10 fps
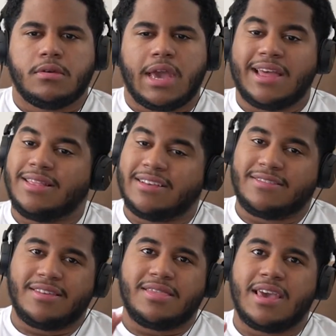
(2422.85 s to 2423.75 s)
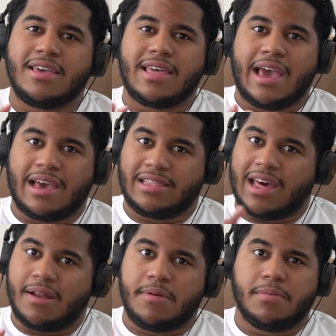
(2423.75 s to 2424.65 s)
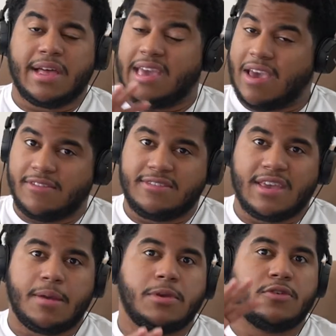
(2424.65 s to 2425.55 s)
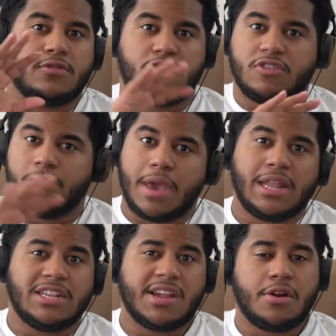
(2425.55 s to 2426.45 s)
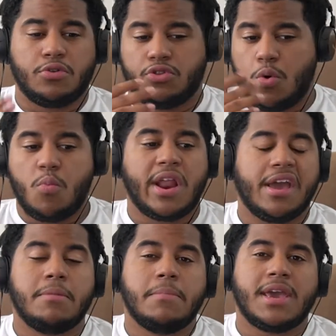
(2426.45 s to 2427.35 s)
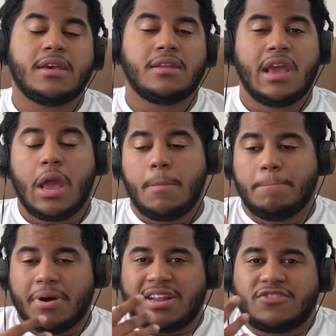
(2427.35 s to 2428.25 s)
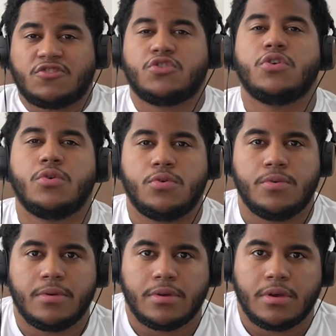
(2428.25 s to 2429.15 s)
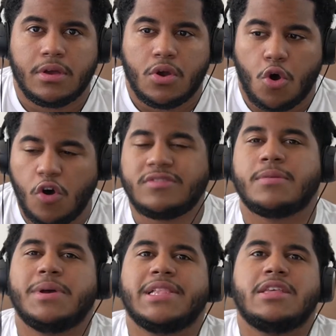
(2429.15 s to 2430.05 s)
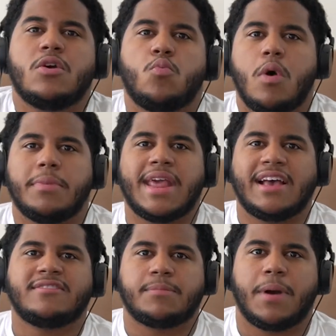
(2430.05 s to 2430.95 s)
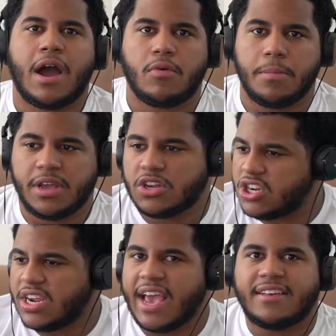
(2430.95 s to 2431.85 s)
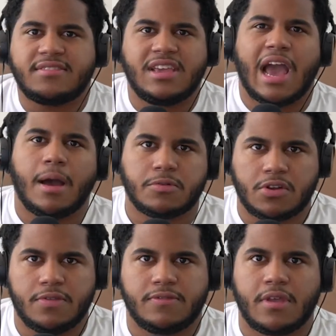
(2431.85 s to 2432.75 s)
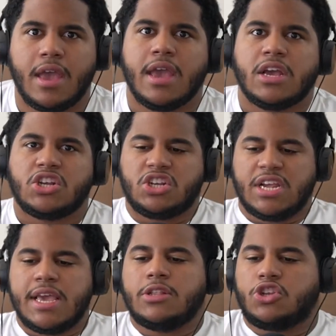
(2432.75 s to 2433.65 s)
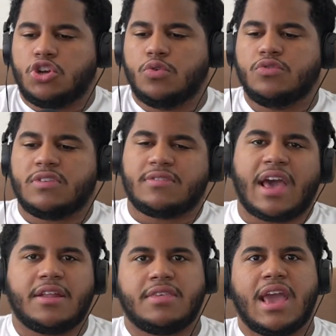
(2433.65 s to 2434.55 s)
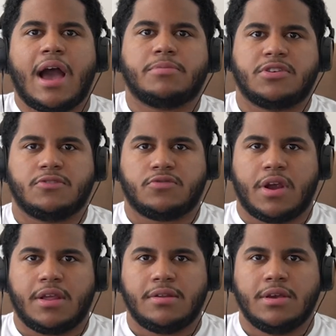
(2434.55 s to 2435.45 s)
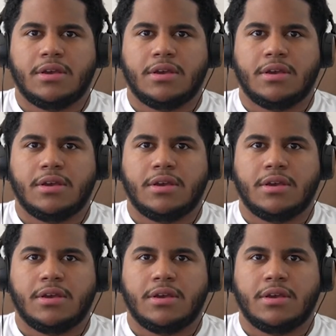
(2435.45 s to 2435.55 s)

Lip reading: and this is a thing that a lot of people like Kevin Samuels or just men in general don't want to admit, but it's true. Ultimately, the woman has the power because she has the options. She chooses out of the options, right?